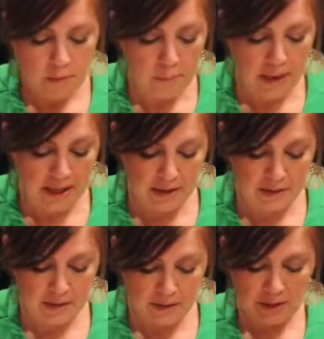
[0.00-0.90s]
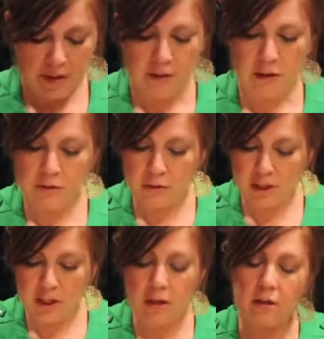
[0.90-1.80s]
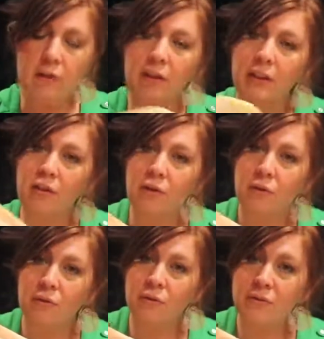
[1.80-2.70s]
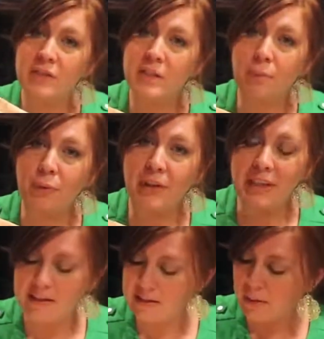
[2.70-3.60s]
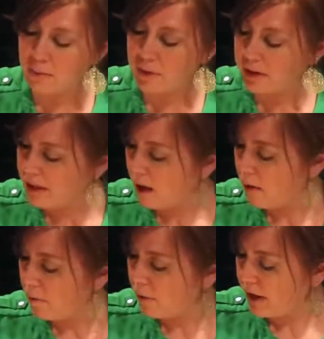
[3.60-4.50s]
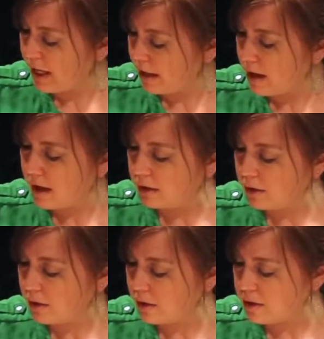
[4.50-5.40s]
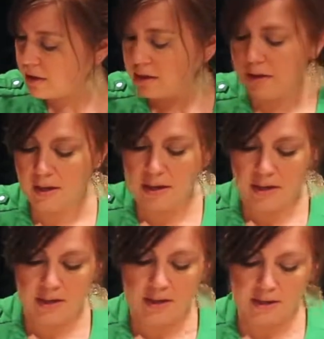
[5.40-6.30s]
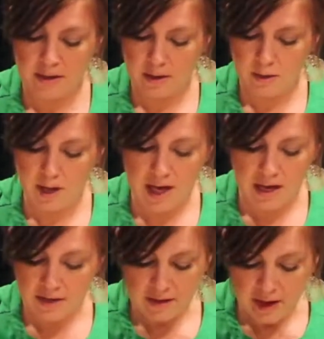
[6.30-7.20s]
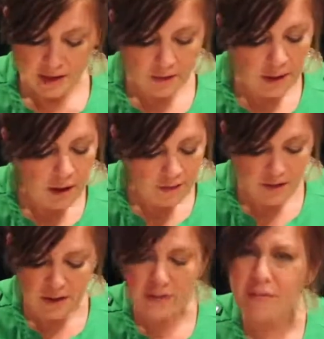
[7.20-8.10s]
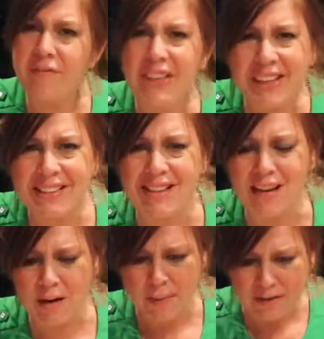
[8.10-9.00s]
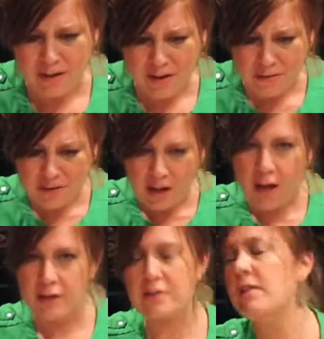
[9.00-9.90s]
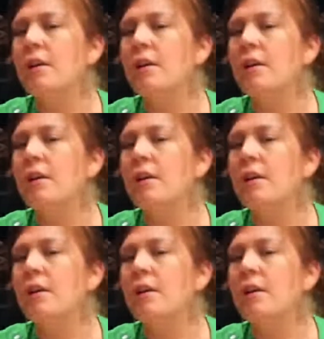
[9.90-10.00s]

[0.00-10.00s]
but those are cute. They're like little spring summery ombre colors. So I love those. I'm very excited about those. Gosh,